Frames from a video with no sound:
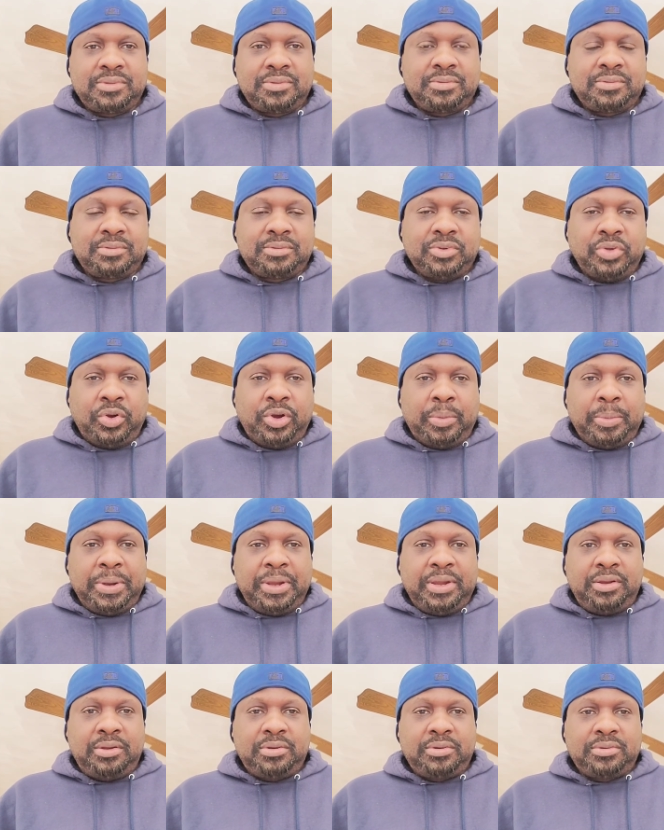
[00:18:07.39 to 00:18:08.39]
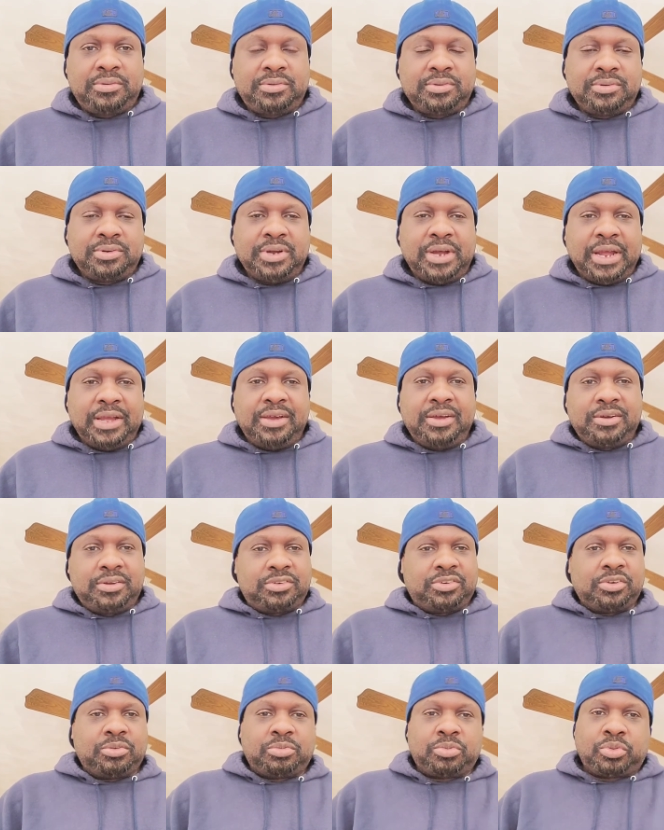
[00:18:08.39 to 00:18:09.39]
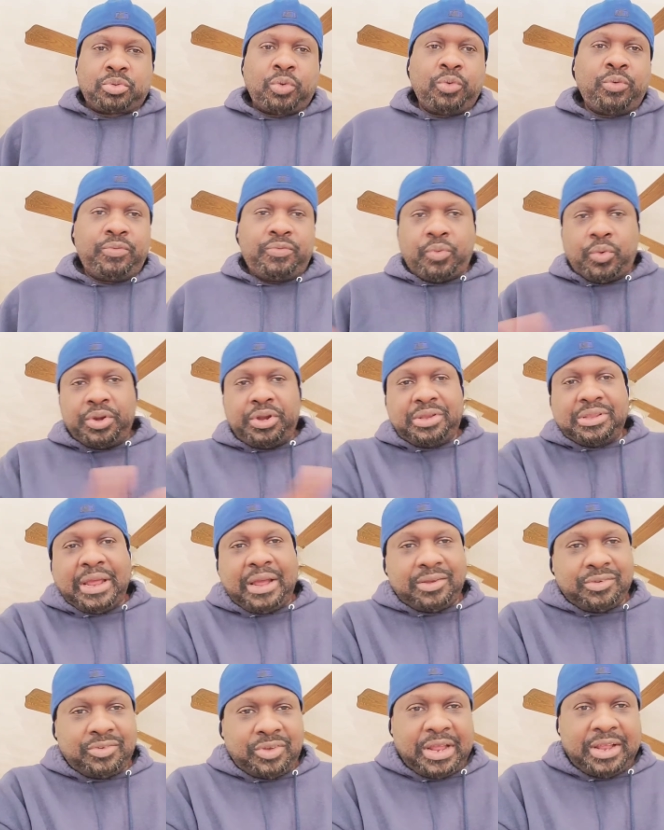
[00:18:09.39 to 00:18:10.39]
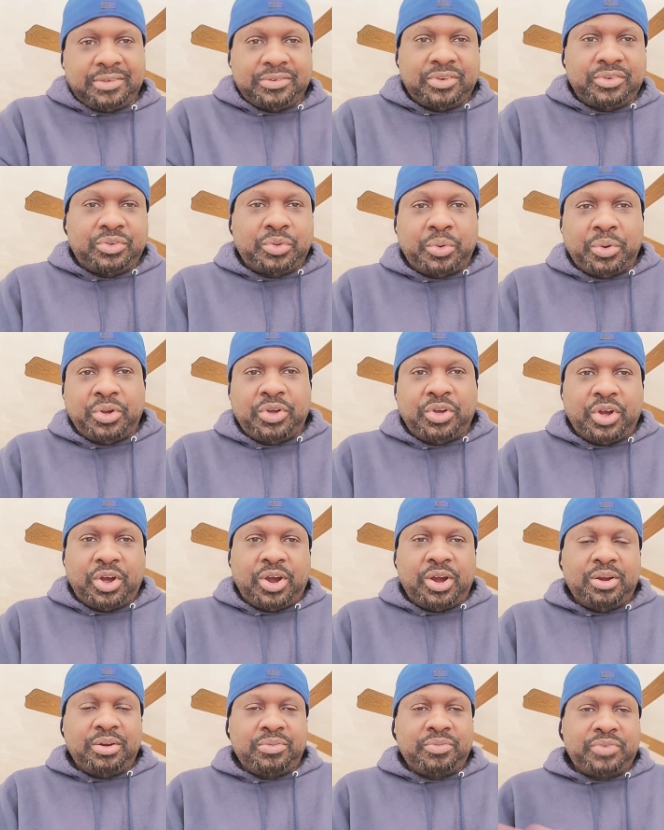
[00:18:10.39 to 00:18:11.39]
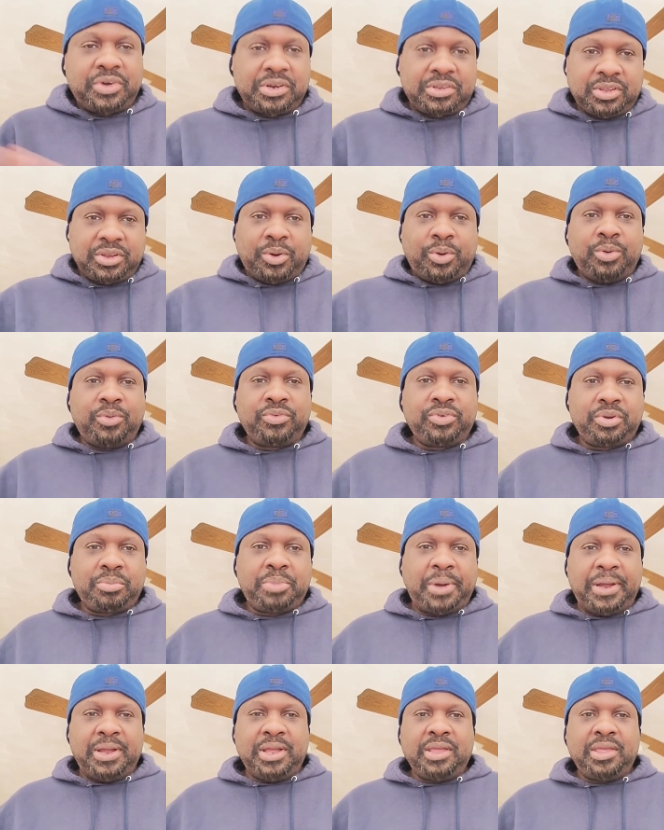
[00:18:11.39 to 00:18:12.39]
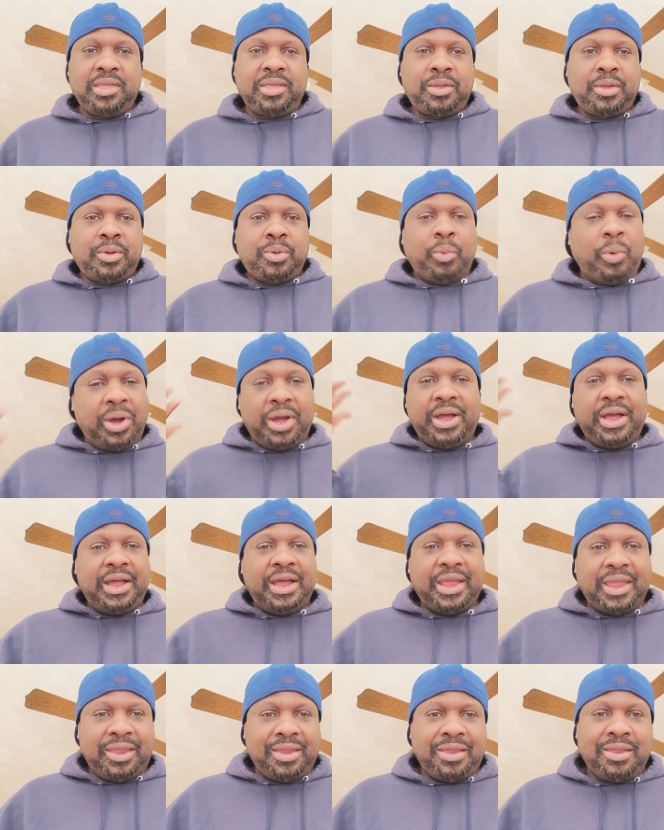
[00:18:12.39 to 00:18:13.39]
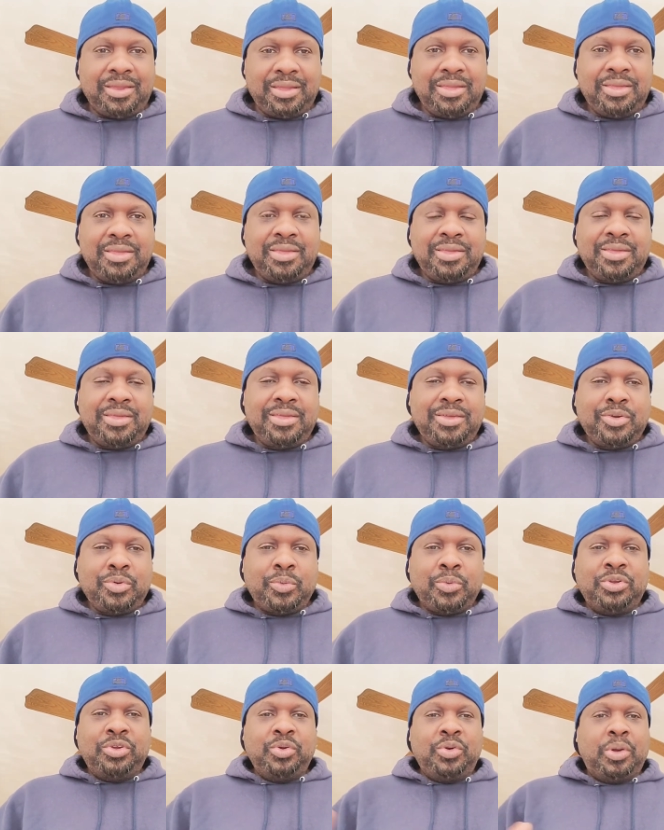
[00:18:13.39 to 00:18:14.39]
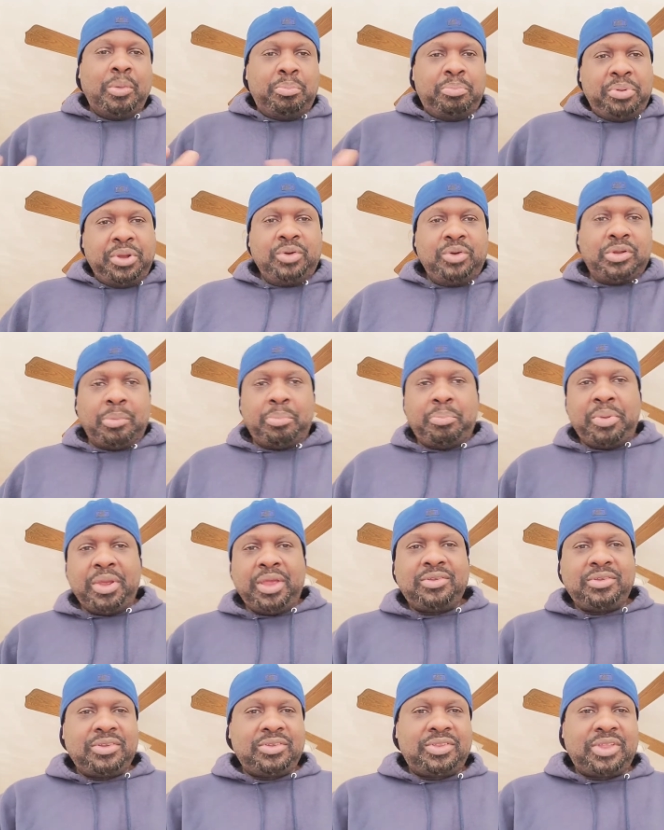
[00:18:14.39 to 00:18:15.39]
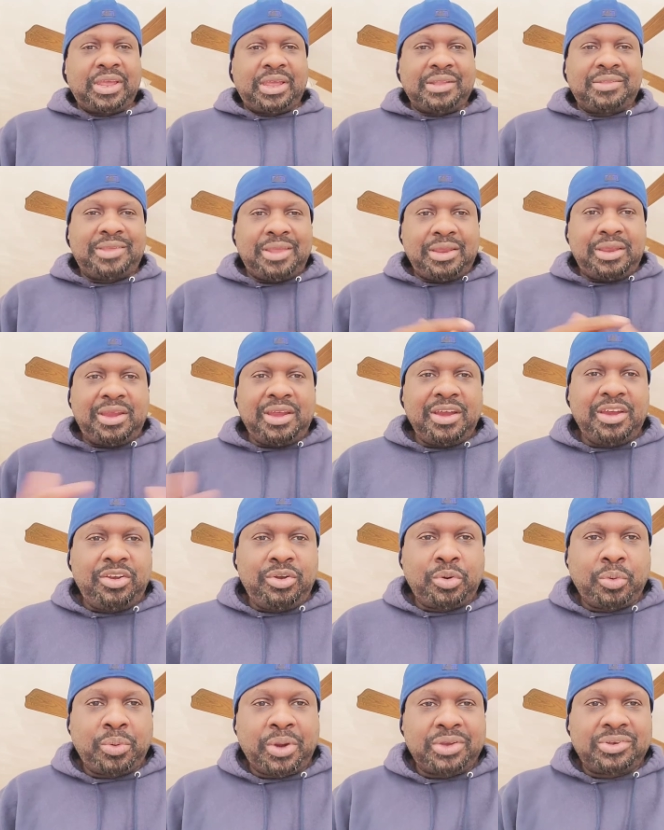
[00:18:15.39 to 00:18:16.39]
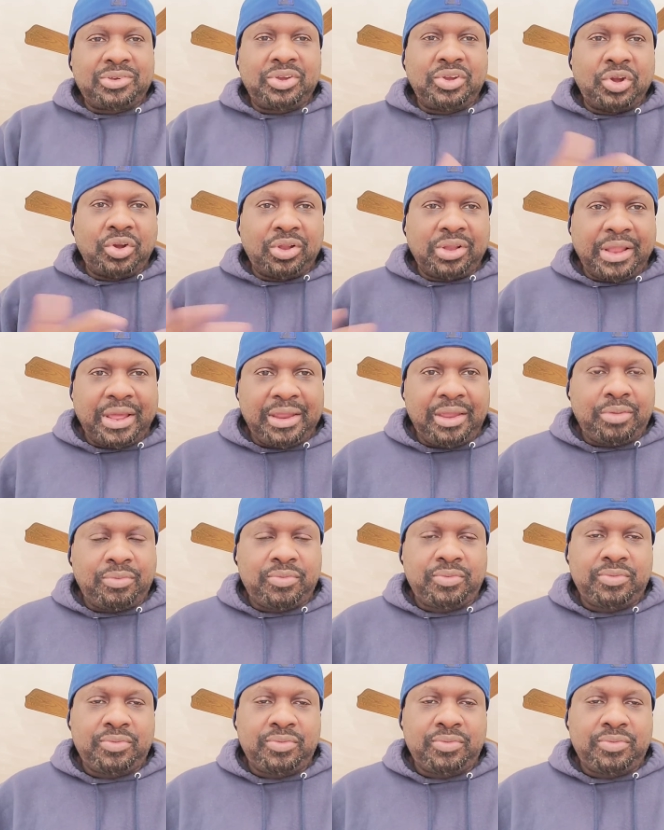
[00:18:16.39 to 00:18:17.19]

You know what I mean? I could have just threw $40,000 into a car and fucked it over, but why? When you could build a business that could take care of you the rest of your life.